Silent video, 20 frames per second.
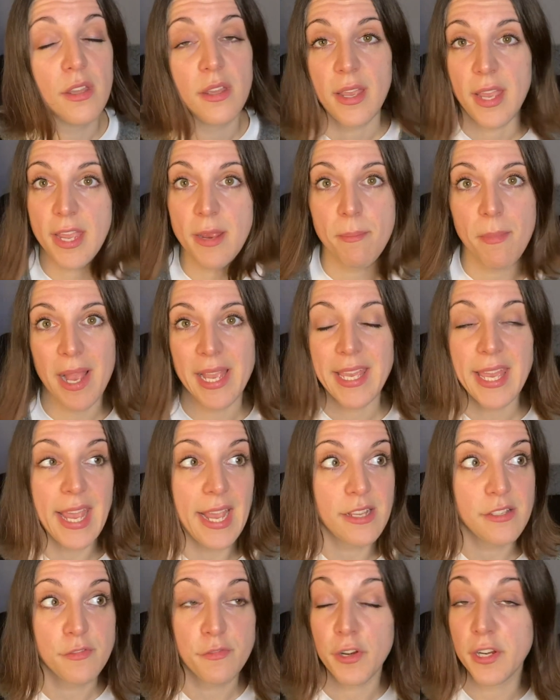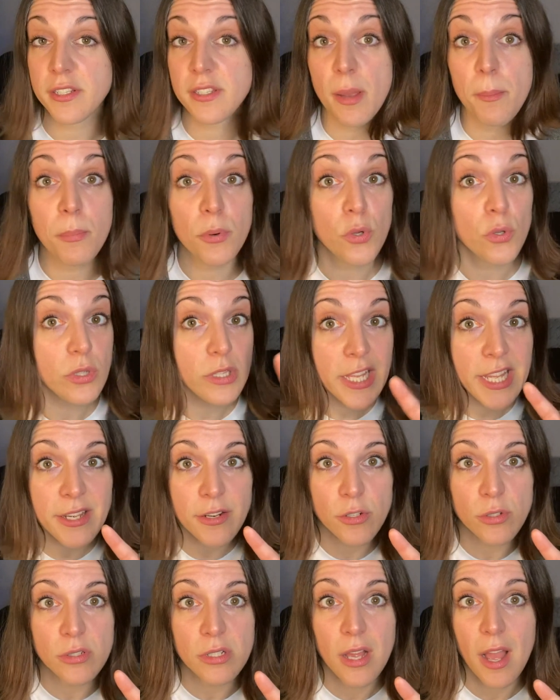In my case, for example,
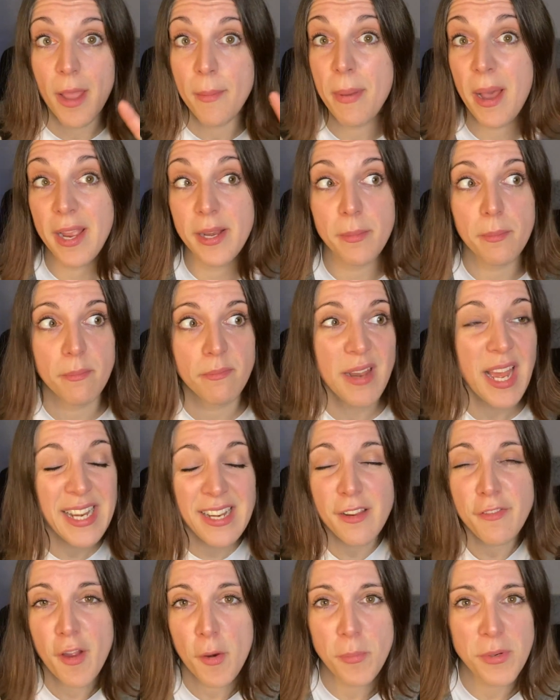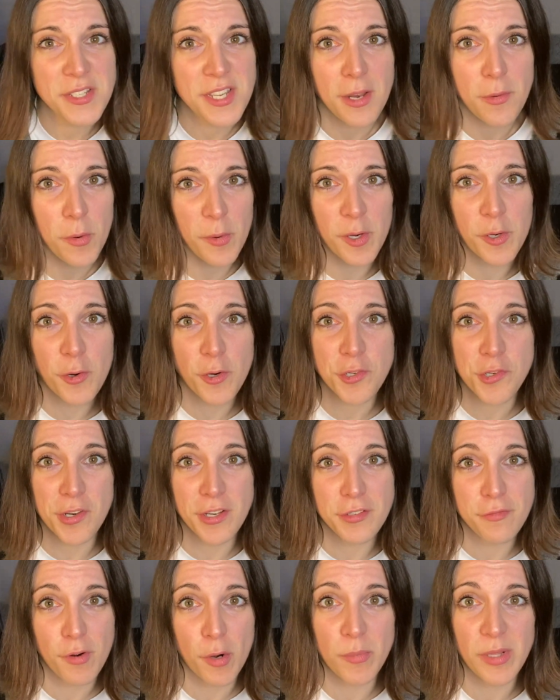Lidl. I buy 95% of my
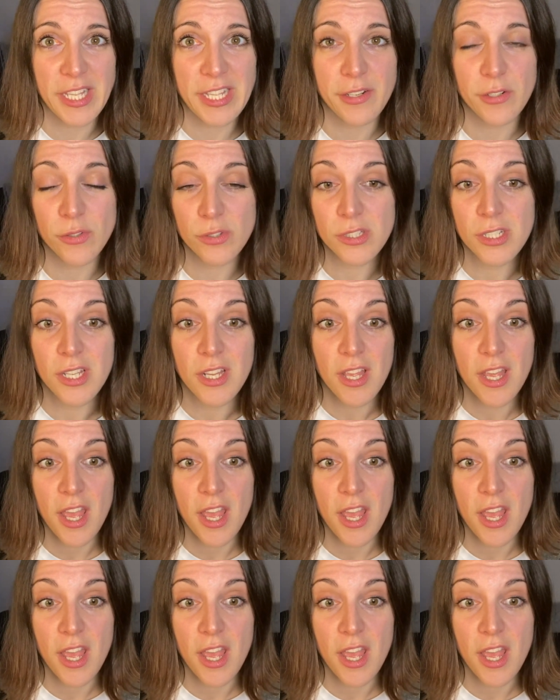groceries from Lidl.